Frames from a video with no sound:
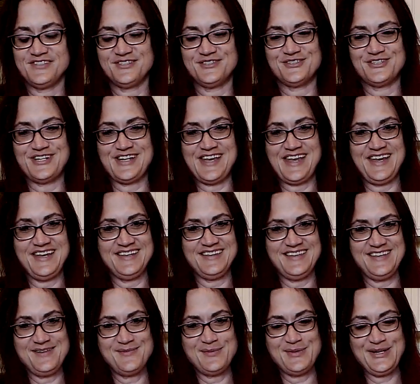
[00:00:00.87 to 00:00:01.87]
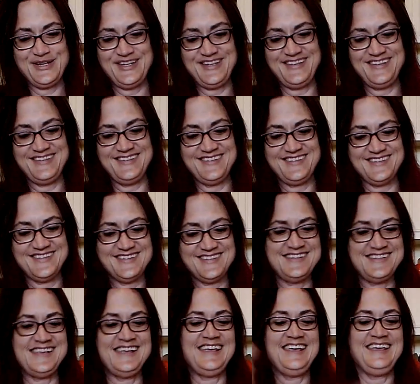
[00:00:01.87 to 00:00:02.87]
All right, Libras,
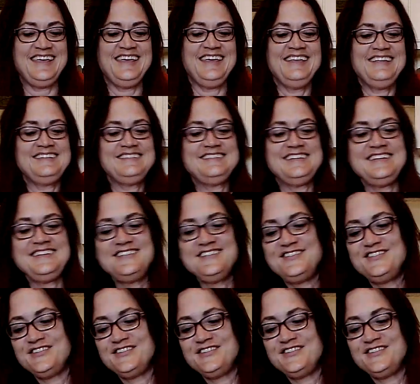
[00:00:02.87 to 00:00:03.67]
let's